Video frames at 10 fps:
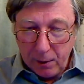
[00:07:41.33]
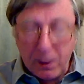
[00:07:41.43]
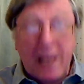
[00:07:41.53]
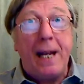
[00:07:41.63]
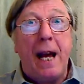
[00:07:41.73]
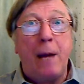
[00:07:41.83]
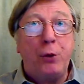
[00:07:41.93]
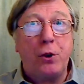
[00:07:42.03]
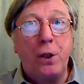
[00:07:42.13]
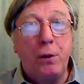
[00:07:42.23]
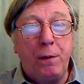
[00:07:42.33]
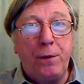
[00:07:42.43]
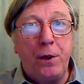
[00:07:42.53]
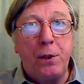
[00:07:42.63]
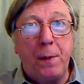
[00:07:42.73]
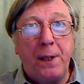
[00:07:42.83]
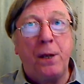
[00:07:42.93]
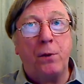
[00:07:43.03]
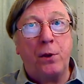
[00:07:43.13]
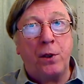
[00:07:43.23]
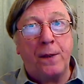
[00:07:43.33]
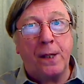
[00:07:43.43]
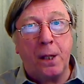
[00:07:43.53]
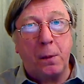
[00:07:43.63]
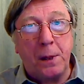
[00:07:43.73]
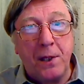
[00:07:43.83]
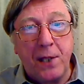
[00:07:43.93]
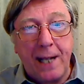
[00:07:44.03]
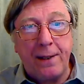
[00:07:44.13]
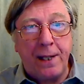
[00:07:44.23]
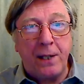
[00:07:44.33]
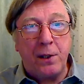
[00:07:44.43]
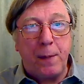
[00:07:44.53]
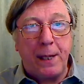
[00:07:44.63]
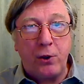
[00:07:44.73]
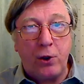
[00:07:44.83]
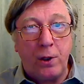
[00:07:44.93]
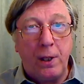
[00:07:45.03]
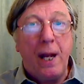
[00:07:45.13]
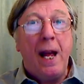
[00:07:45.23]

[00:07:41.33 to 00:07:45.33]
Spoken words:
Okay, I'm just going to refer to my notes because I've got a couple of tech things to mention.